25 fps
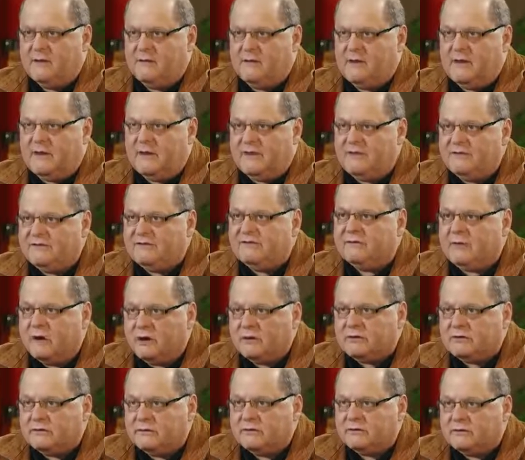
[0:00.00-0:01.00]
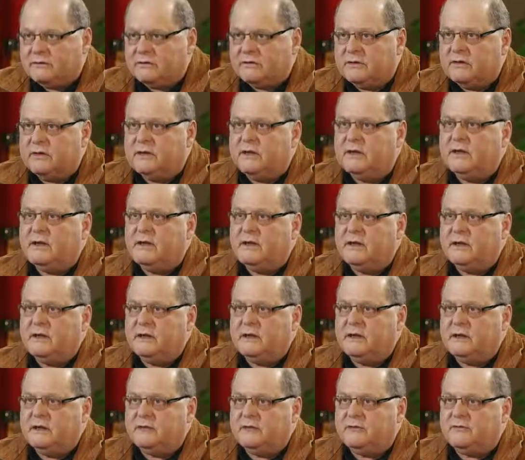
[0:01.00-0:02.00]
when he started
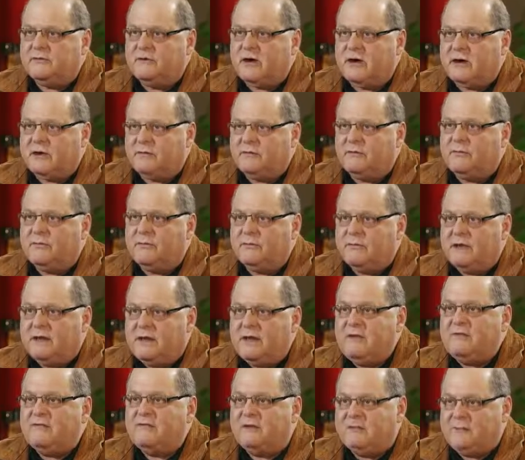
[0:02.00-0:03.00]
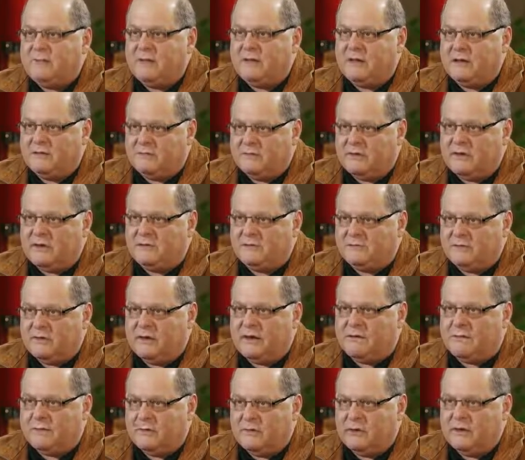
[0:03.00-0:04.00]
trying to intervene in
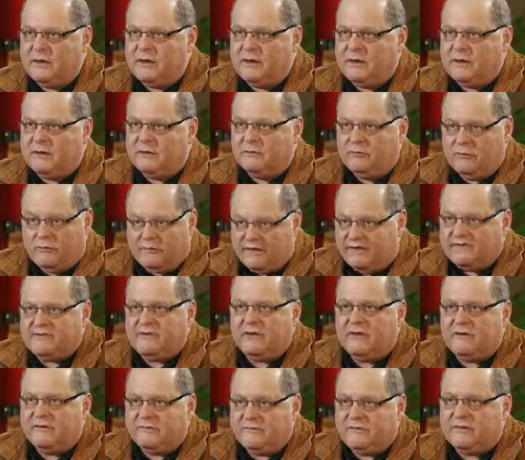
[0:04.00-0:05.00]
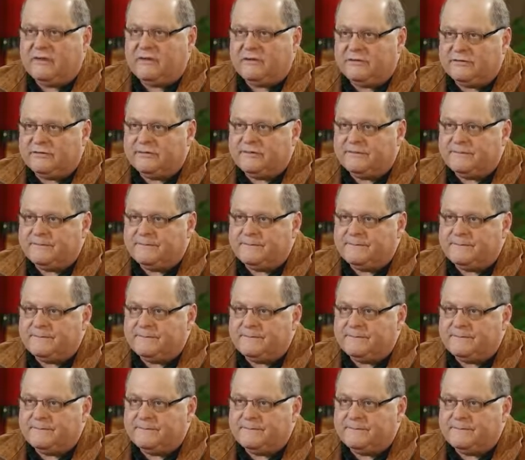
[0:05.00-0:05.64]
Venezuelan political domestic affairs.